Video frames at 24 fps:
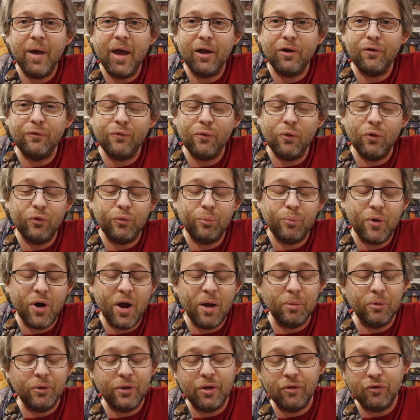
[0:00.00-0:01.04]
back and forth
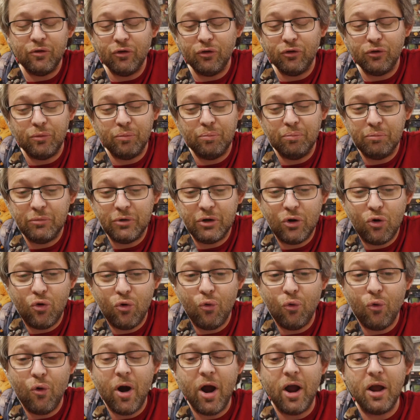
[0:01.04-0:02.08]
probably just
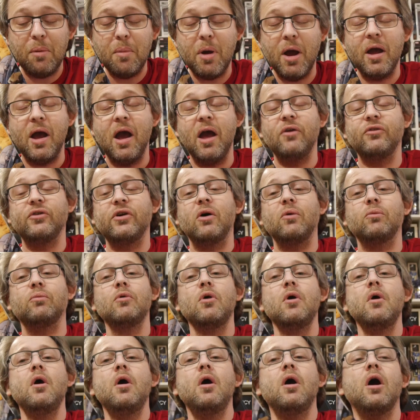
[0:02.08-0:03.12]
crying my eyes out.
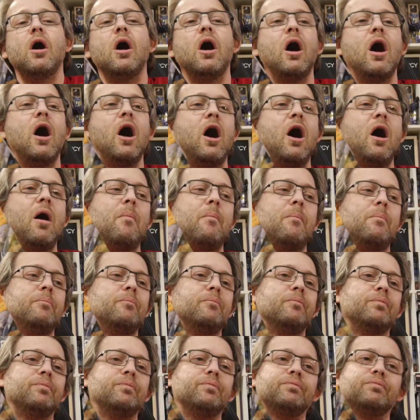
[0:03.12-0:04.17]
Um,
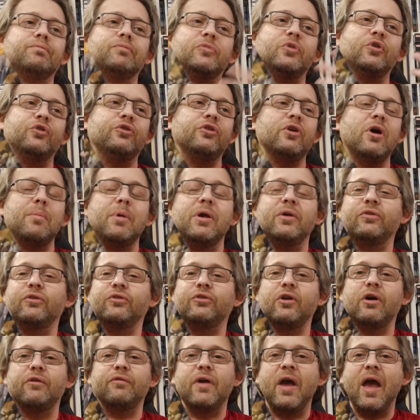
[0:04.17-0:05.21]
just amazing
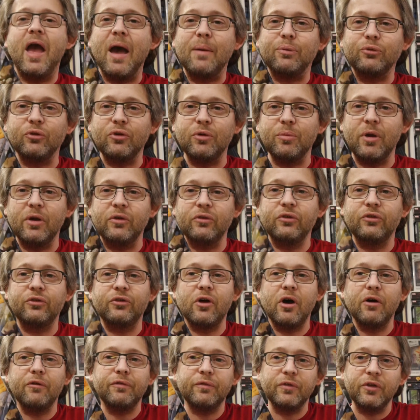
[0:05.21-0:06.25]
stuff. Absolutely amazing
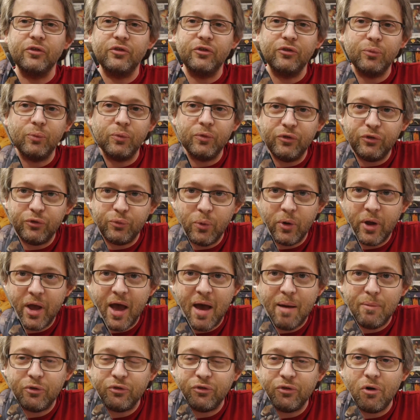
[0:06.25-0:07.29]
stuff. This is this is what
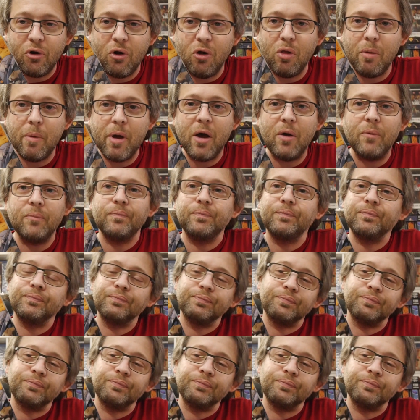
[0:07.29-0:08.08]
comics are all about.